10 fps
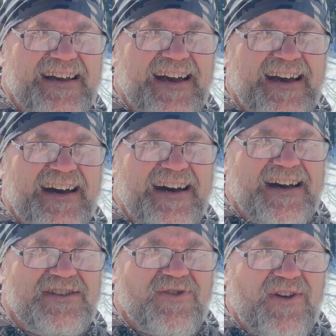
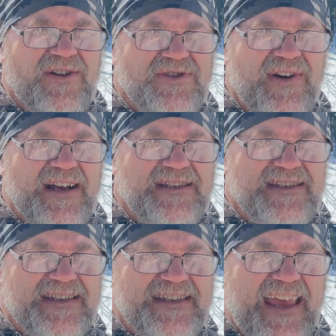So it also acts
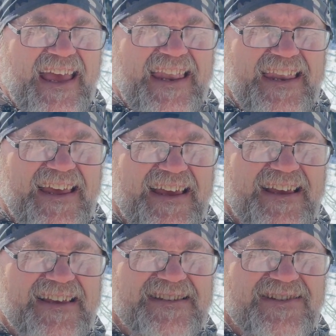as a stand.
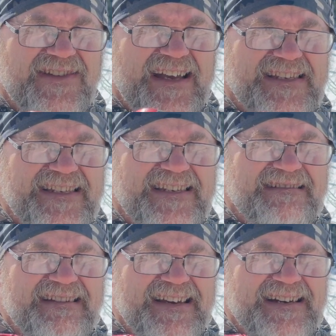So that's
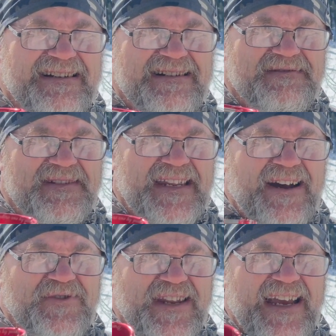1.5
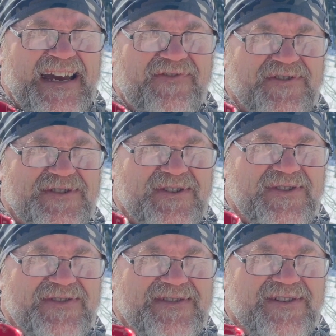ounces or
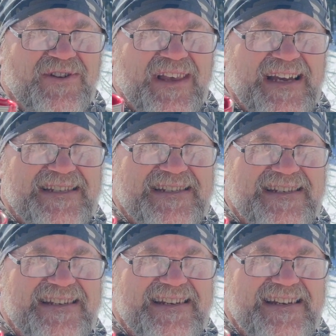so or less.
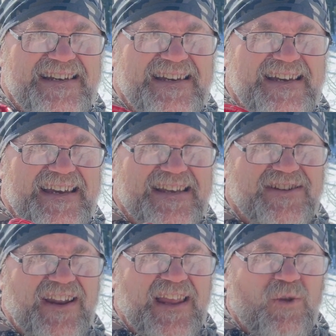It's
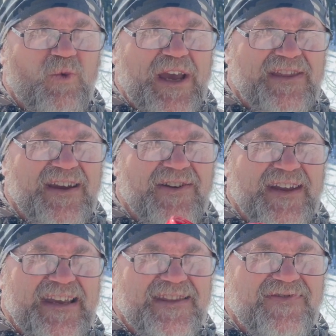got a little wick there to
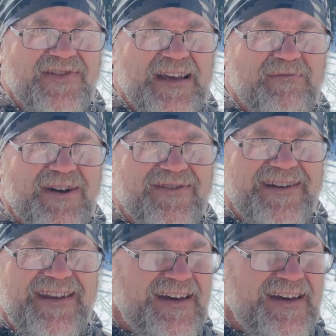get the flame going.